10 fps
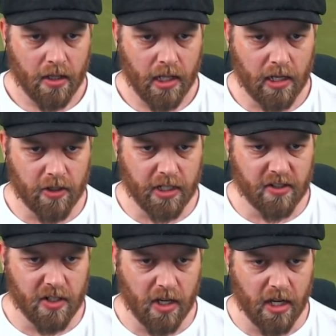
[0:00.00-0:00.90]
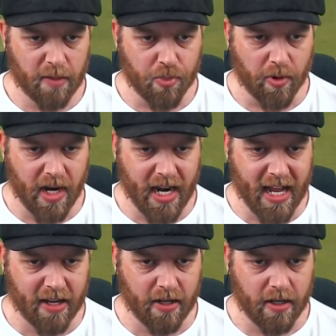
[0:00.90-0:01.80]
They look inside.
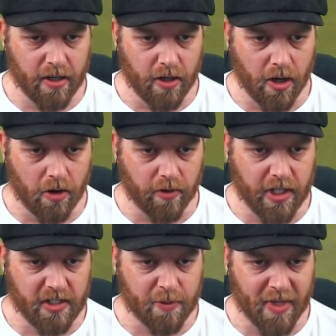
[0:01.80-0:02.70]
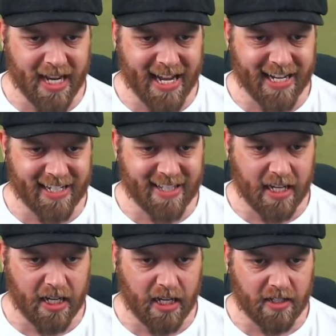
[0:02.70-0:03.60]
Brown, Norris, Menendez
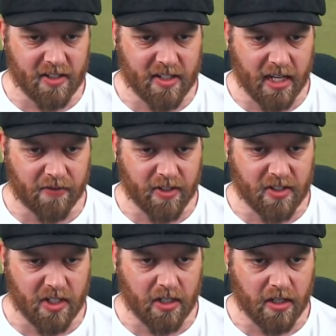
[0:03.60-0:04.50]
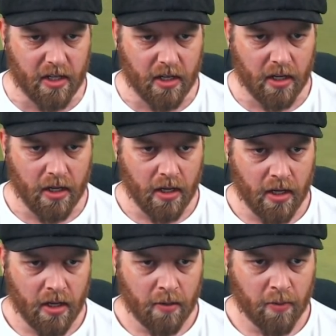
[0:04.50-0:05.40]
there. Stevenson
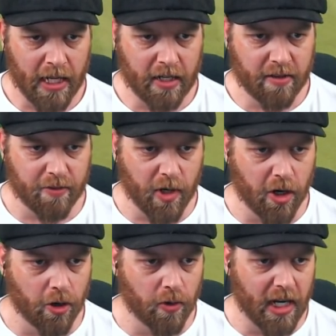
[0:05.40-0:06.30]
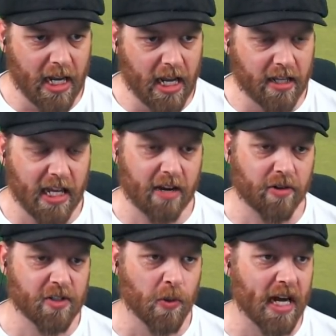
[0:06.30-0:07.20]
played through, and there
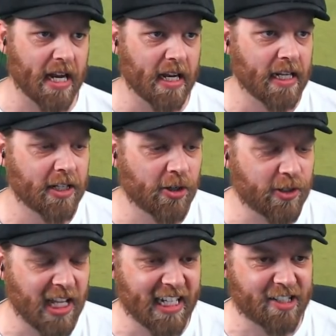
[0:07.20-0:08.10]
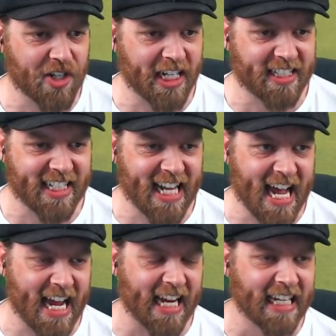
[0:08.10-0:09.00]
is one. No clean sheet
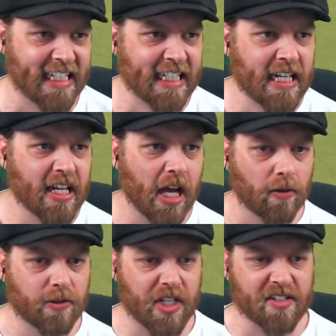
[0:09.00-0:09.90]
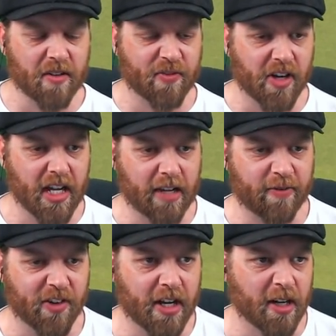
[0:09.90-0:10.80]
today. Colchester finally
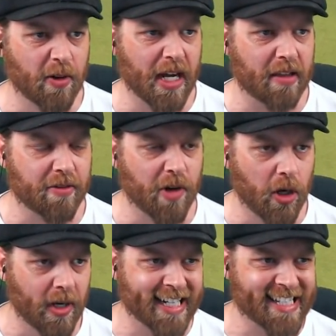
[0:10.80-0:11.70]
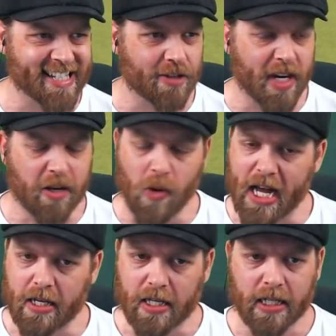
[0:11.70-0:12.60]
find a way through. It's
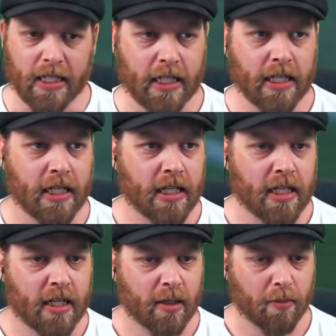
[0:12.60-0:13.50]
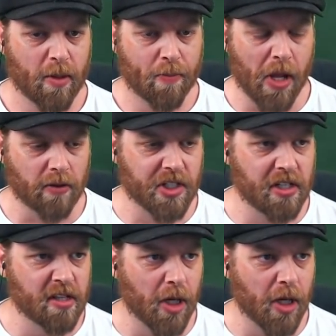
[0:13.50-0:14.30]
3-1. But Bolton in the